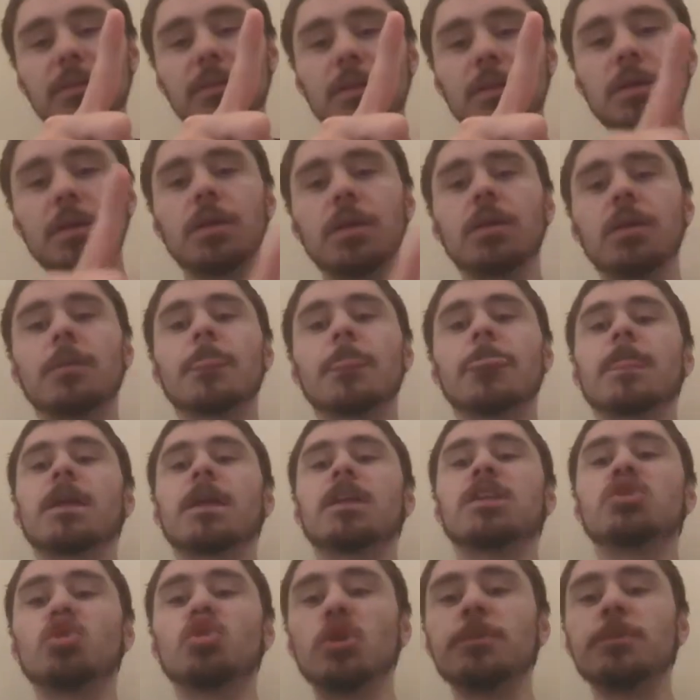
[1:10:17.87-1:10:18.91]
could be doing something
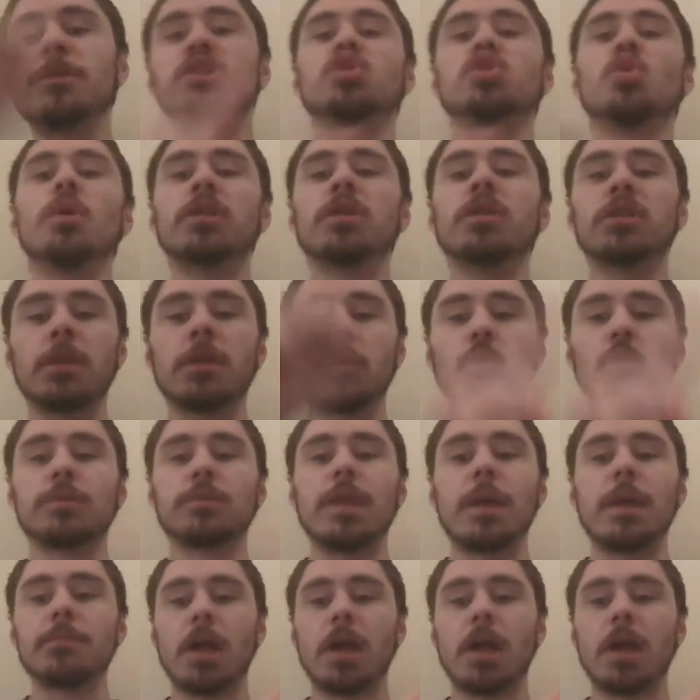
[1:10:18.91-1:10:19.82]
with that time, is what I'm saying.